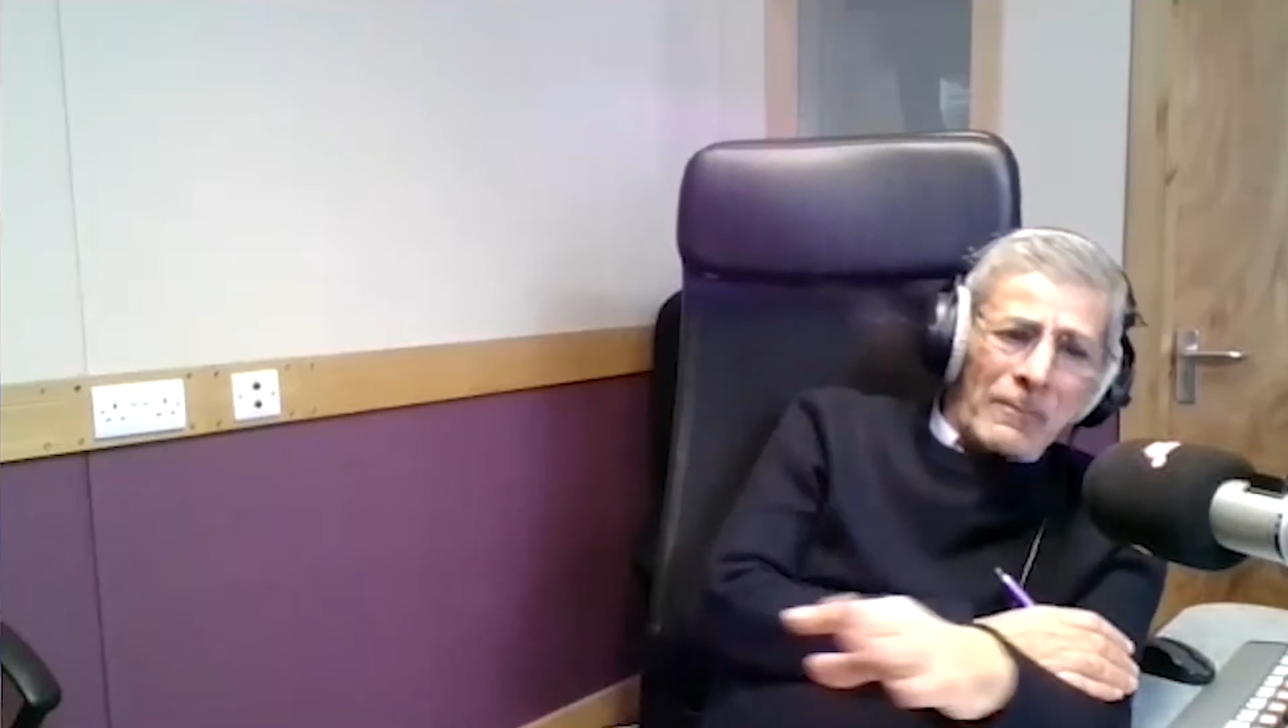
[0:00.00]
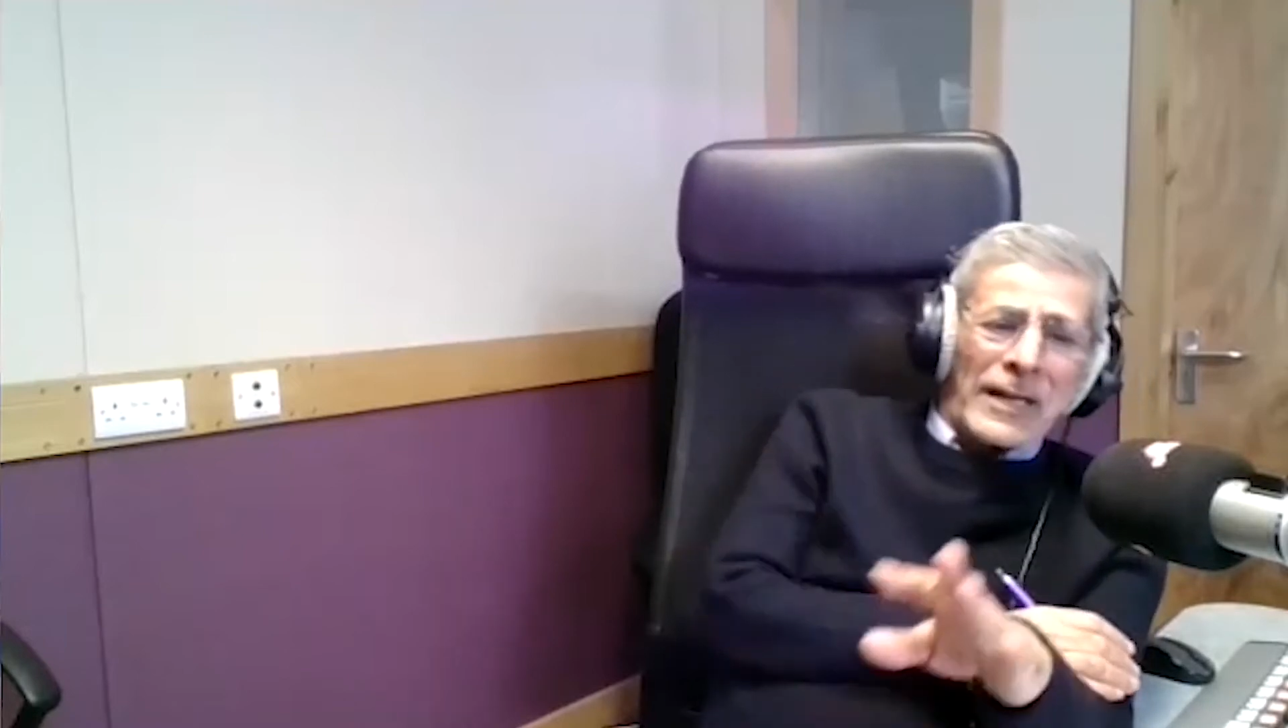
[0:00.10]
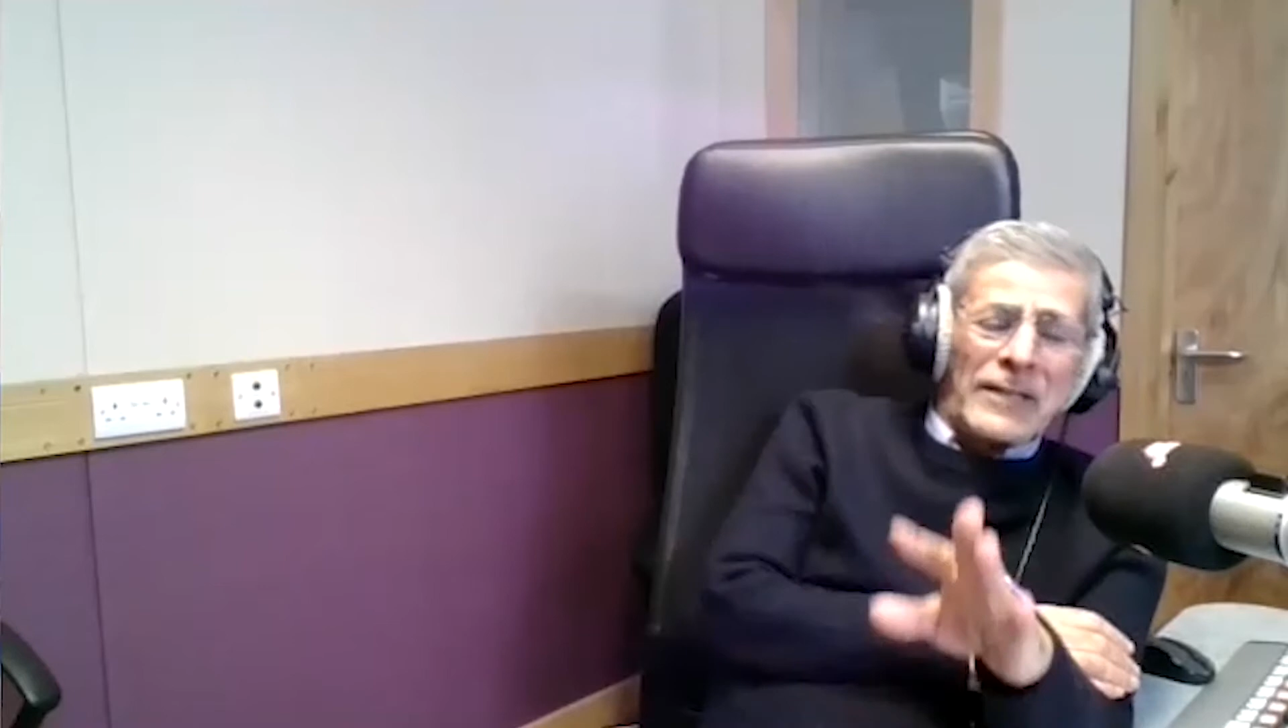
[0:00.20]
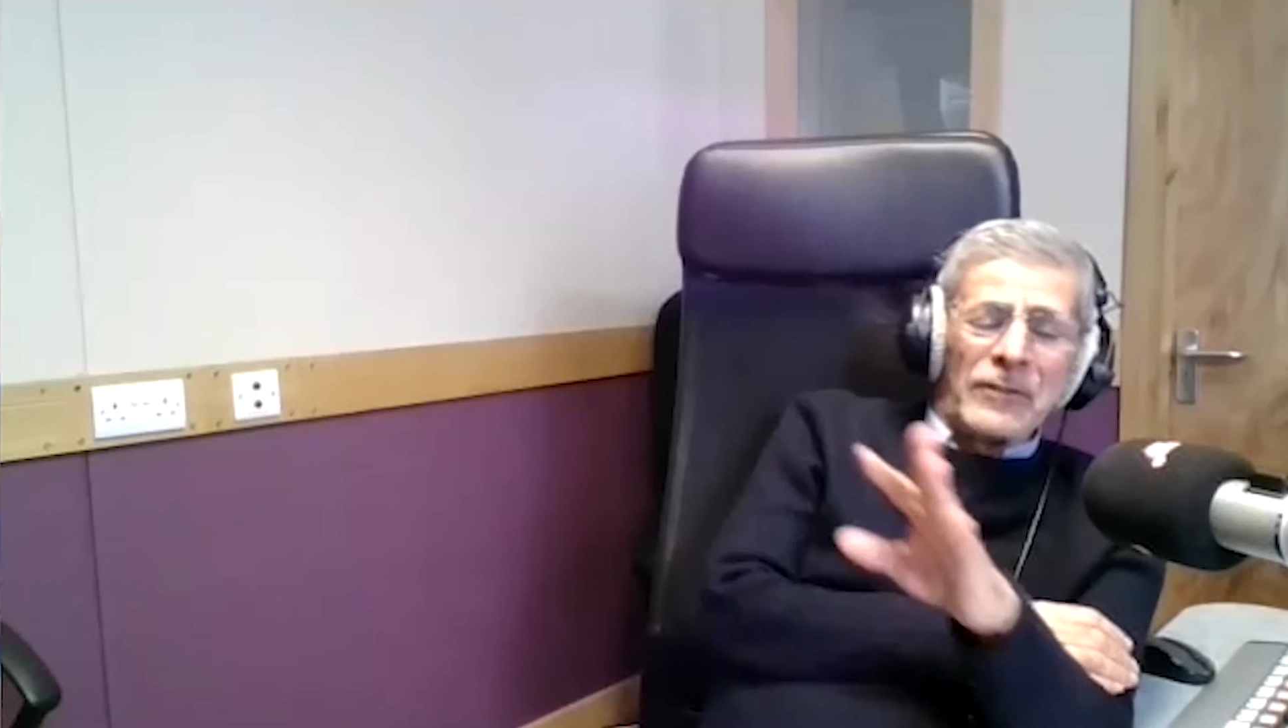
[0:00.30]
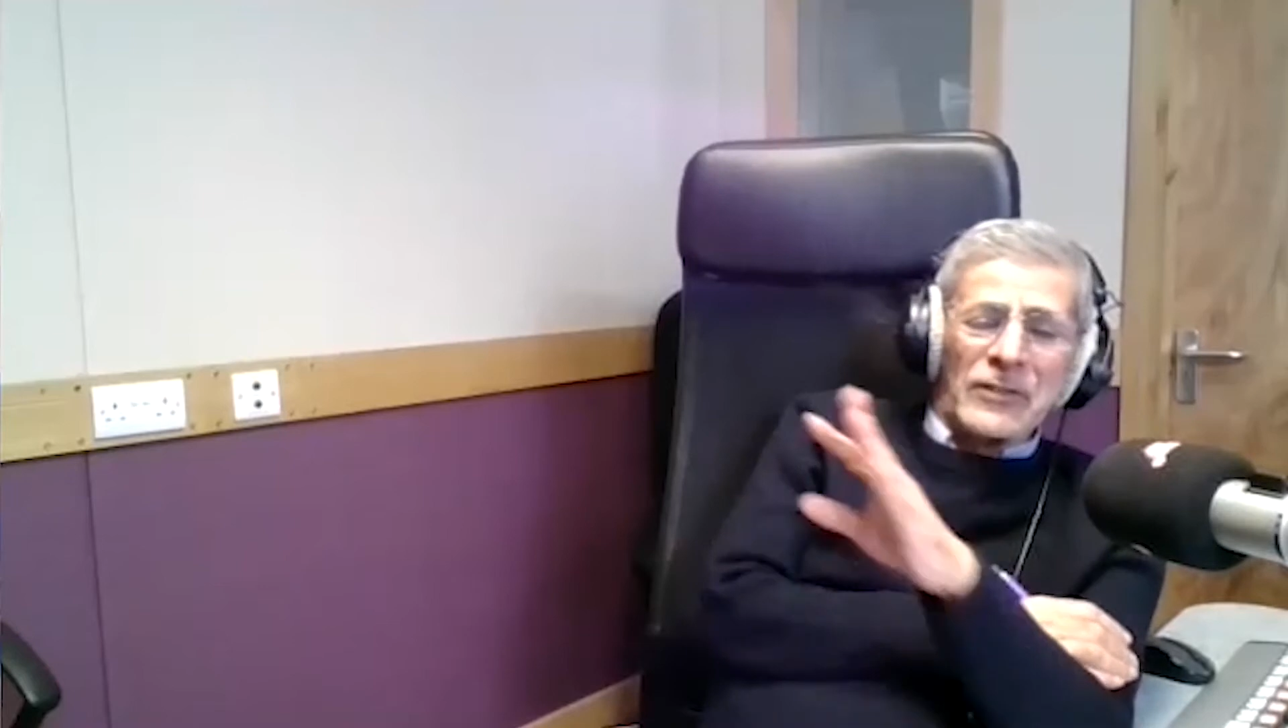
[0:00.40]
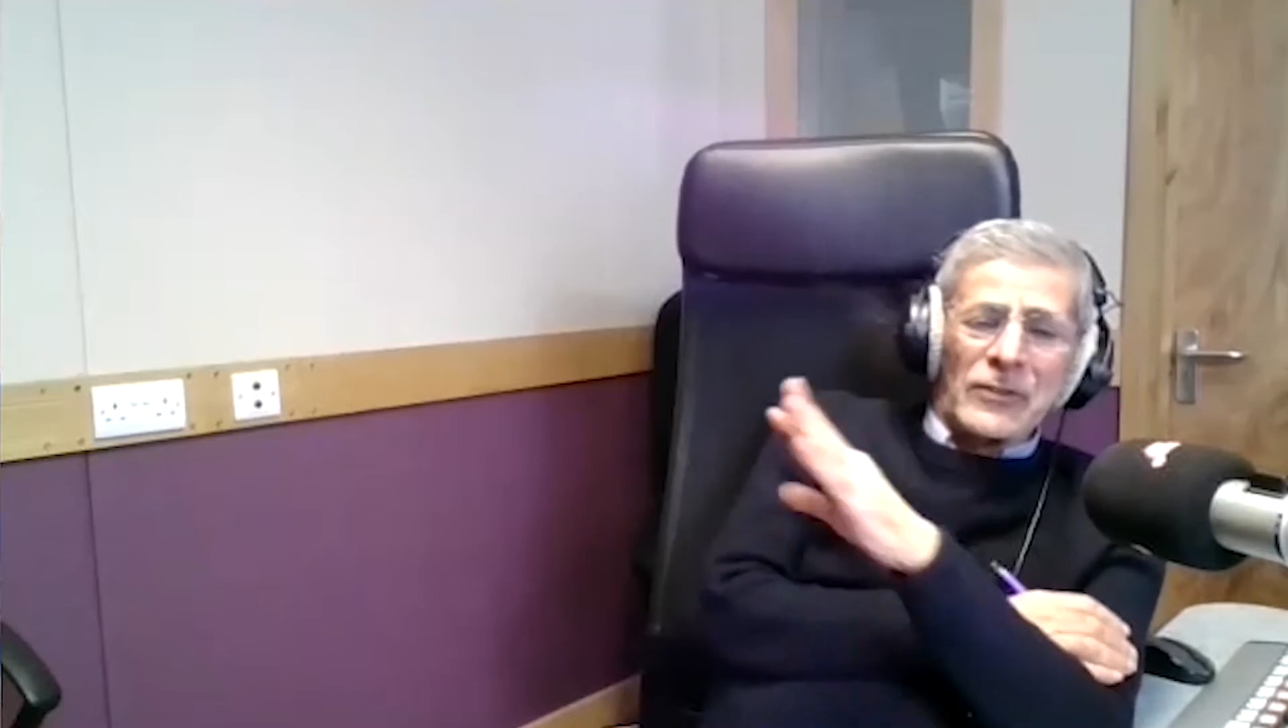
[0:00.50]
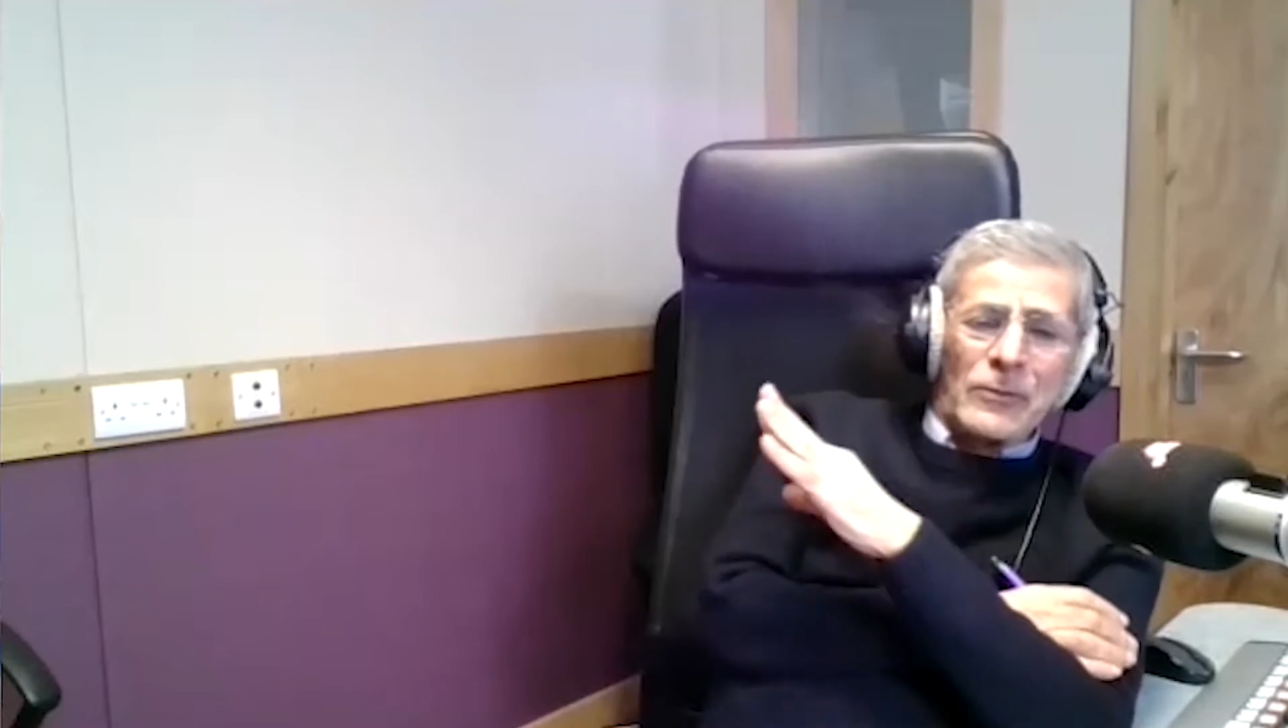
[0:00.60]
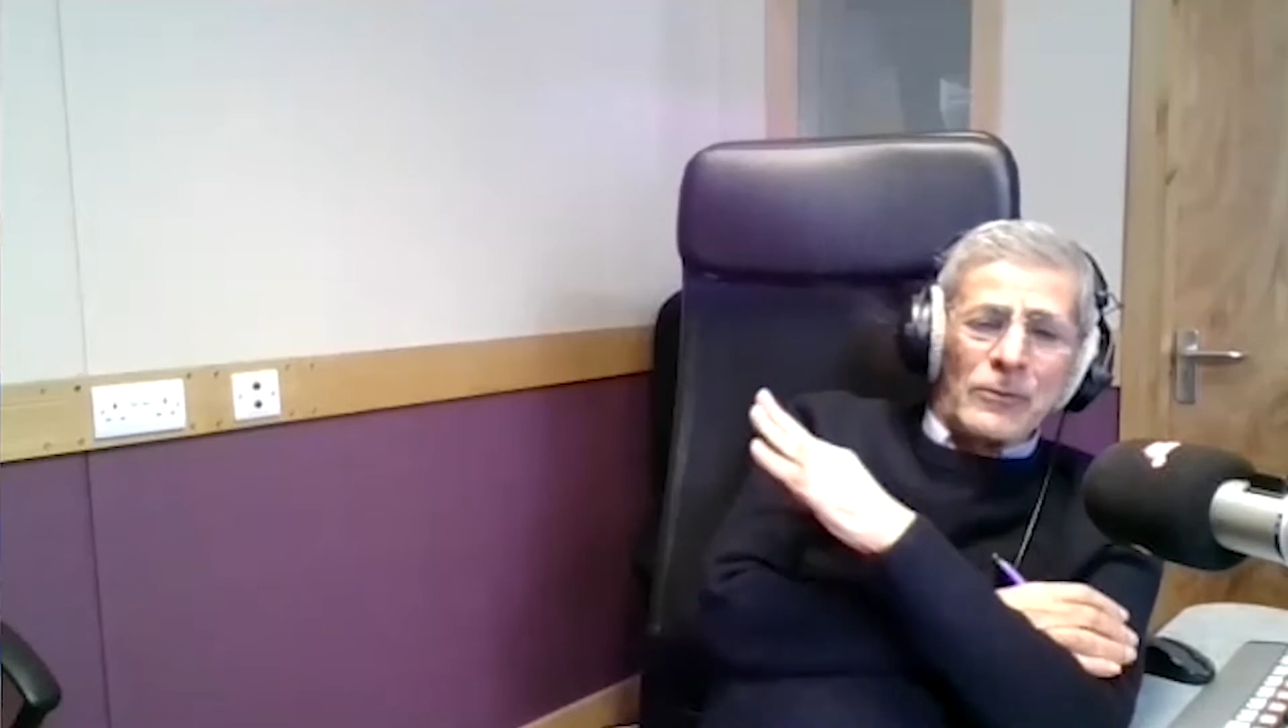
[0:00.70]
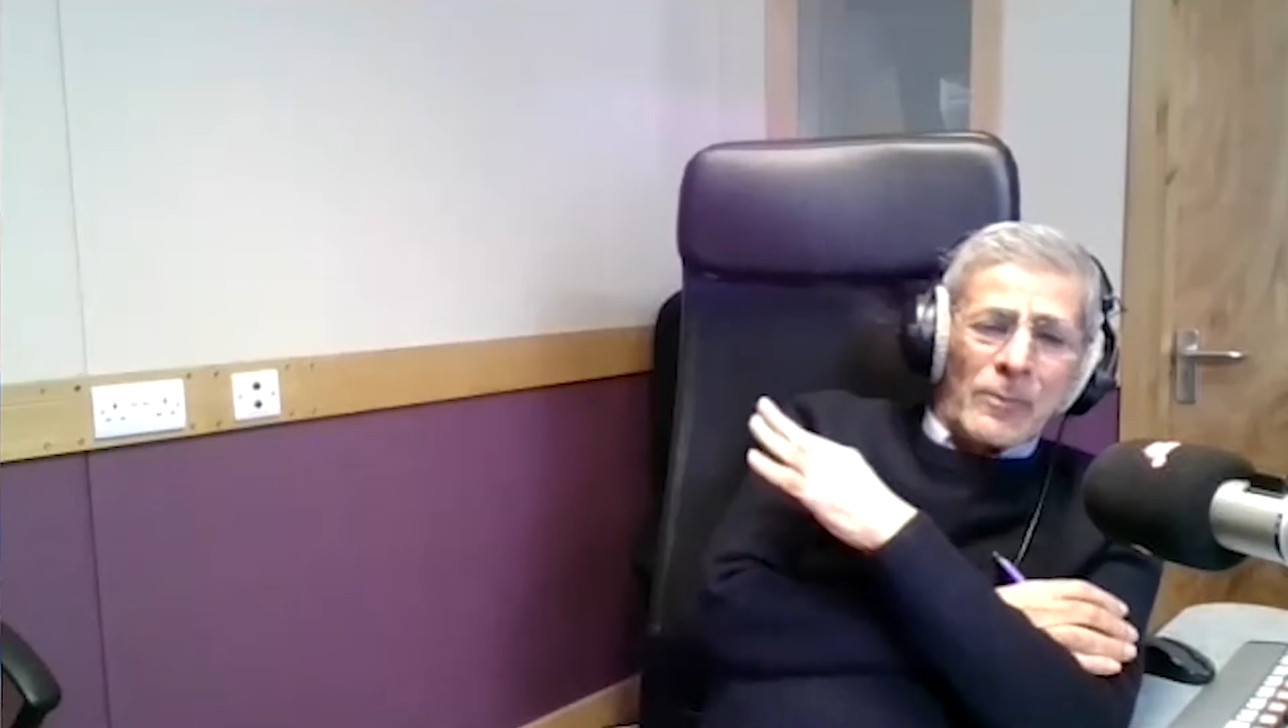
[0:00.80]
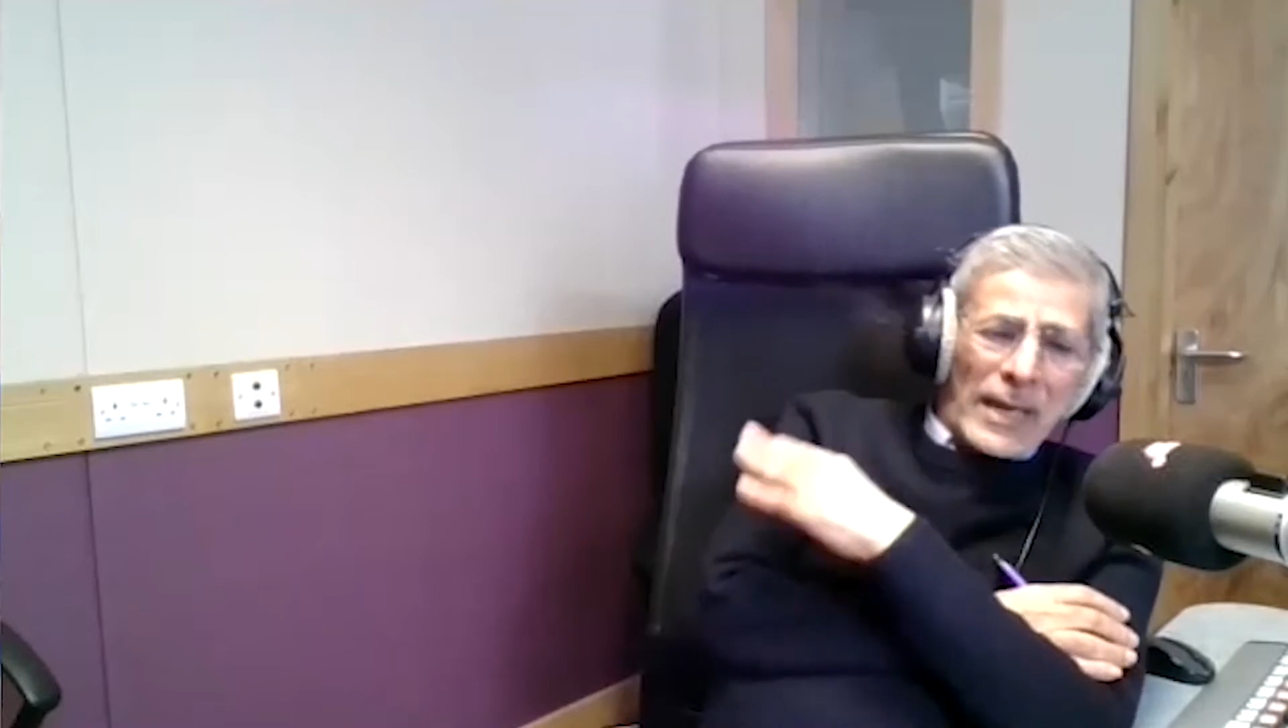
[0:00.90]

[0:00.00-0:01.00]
ready for school,